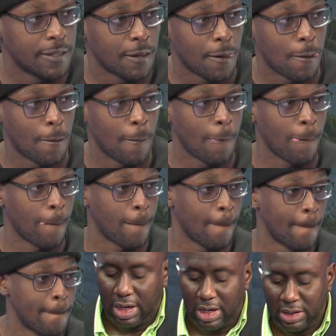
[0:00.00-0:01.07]
All right.
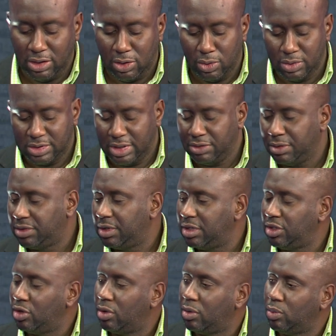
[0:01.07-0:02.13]
In closing, Richard,
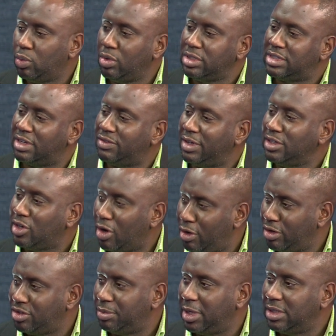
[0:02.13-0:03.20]
your words of
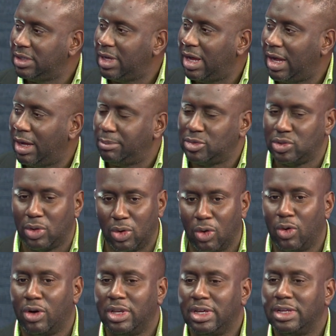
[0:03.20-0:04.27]
encouragement to
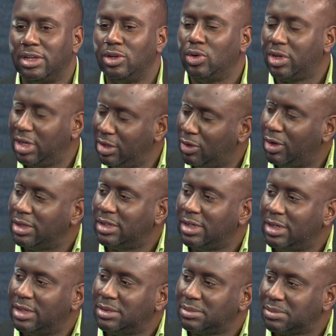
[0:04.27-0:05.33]
all looking on.
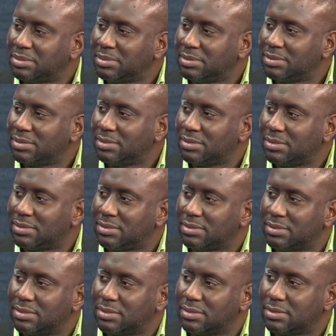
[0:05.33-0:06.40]
All right. My words of
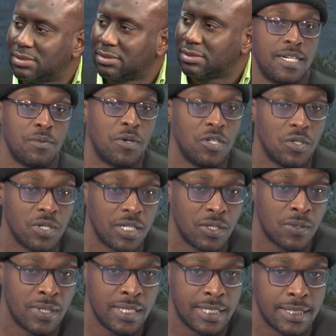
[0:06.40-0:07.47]
encouragement to anyone looking
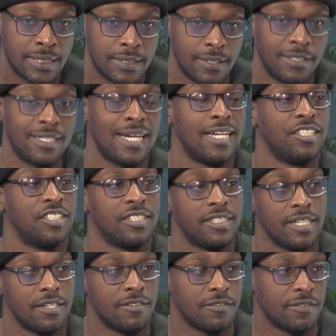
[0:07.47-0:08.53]
on is challenge
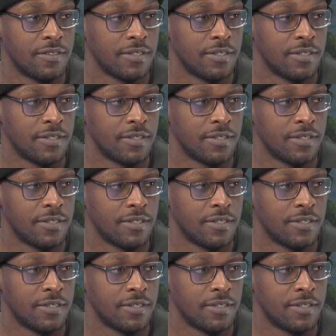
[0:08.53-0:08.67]
yourself.